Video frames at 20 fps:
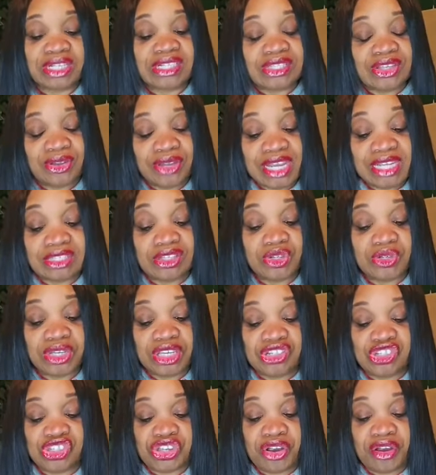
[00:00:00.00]
And so let's
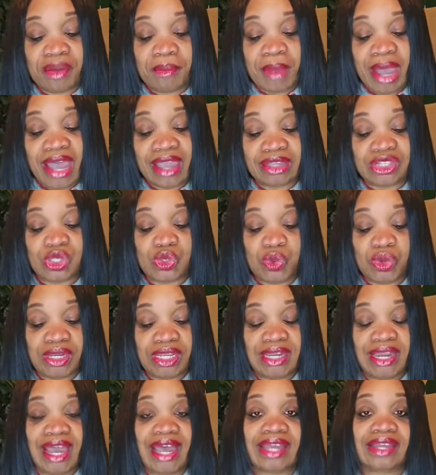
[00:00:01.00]
look at Jeremiah
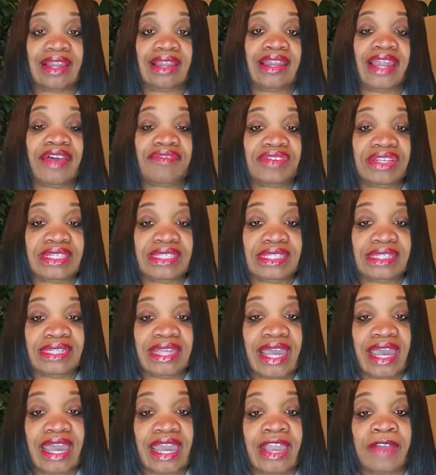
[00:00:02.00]
29 11
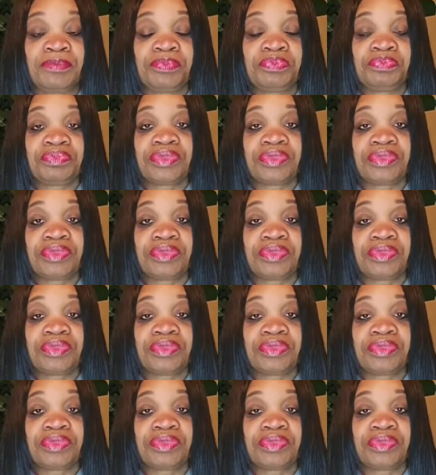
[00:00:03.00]
today,